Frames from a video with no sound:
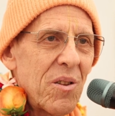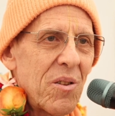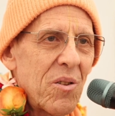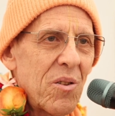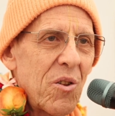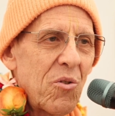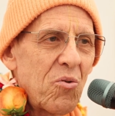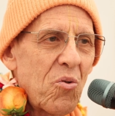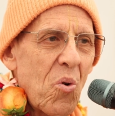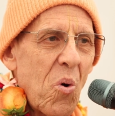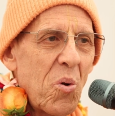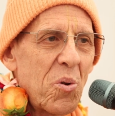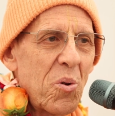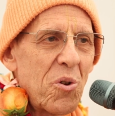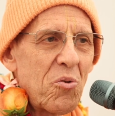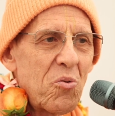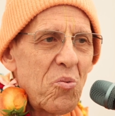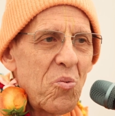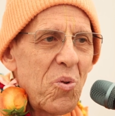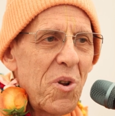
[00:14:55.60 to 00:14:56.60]
The soul
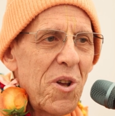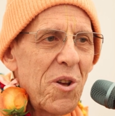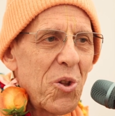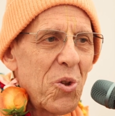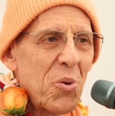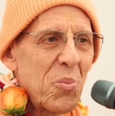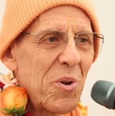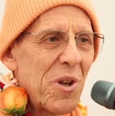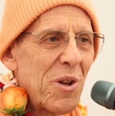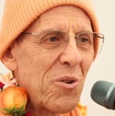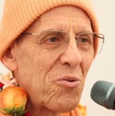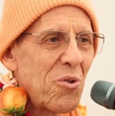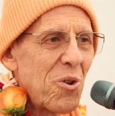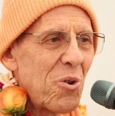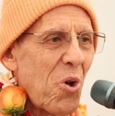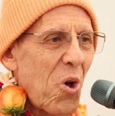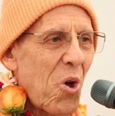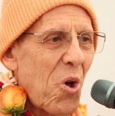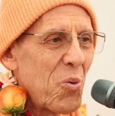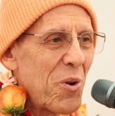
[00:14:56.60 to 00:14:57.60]
is real because it
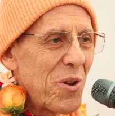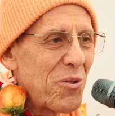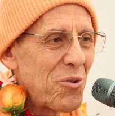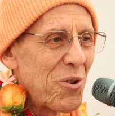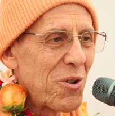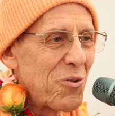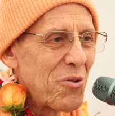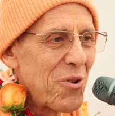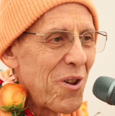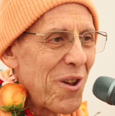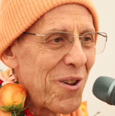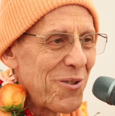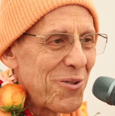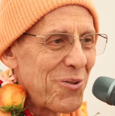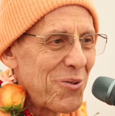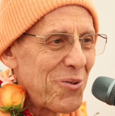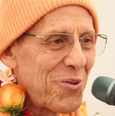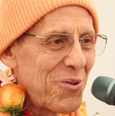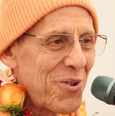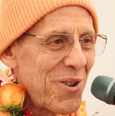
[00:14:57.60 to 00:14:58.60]
always
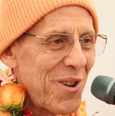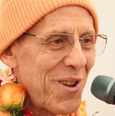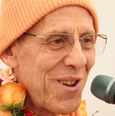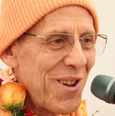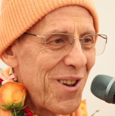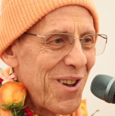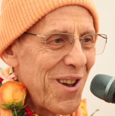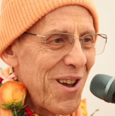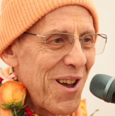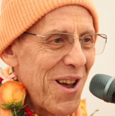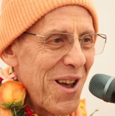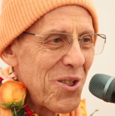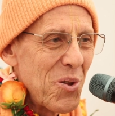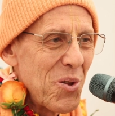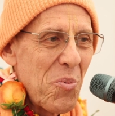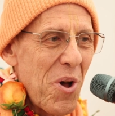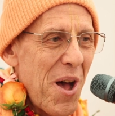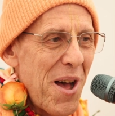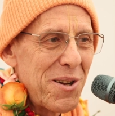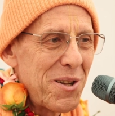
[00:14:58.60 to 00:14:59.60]
exists, and the
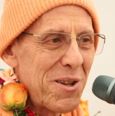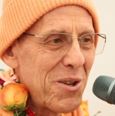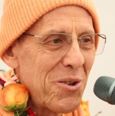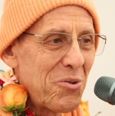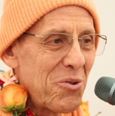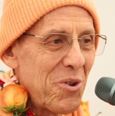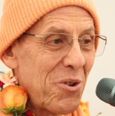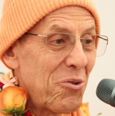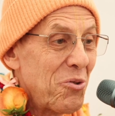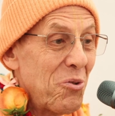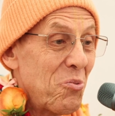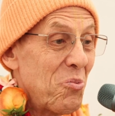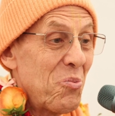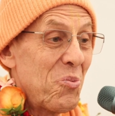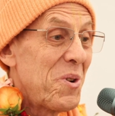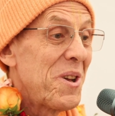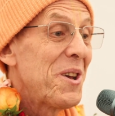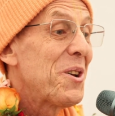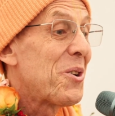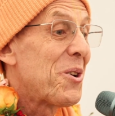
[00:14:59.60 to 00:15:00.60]
body isn't
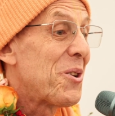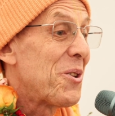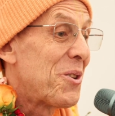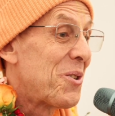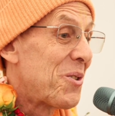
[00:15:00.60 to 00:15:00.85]
real